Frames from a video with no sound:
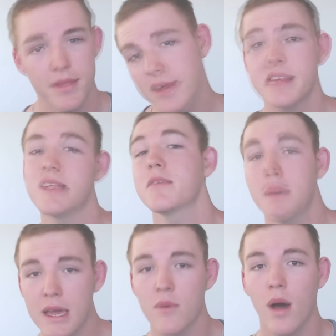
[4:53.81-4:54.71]
This is a
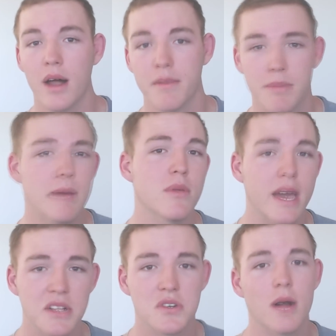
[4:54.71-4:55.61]
big one. People
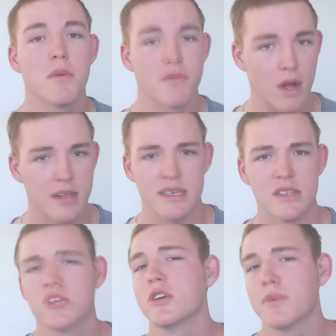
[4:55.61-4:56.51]
get in trouble for
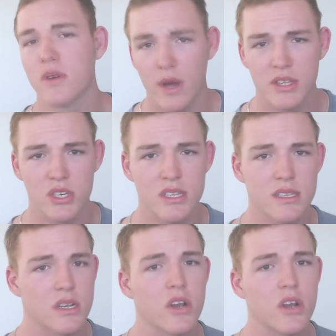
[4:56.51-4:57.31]
asking stupid questions,